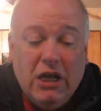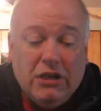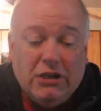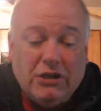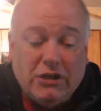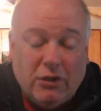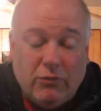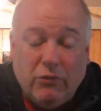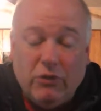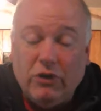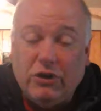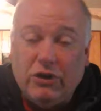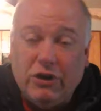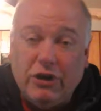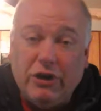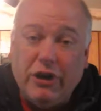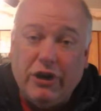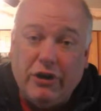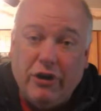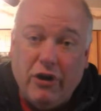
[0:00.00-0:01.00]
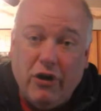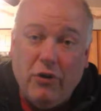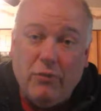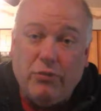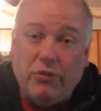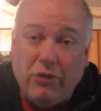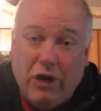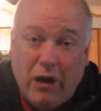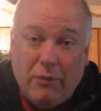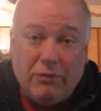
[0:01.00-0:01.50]
Someone could get hurt,
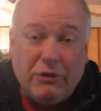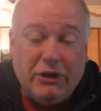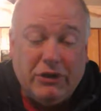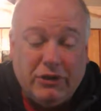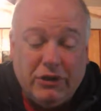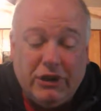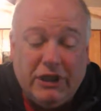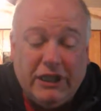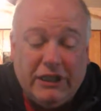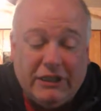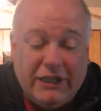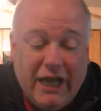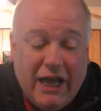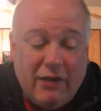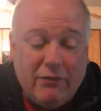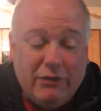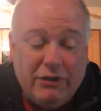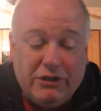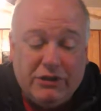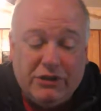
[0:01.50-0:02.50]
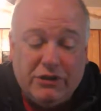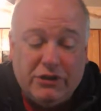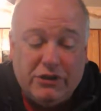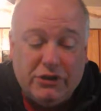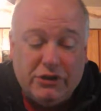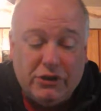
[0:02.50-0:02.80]
property could get damaged.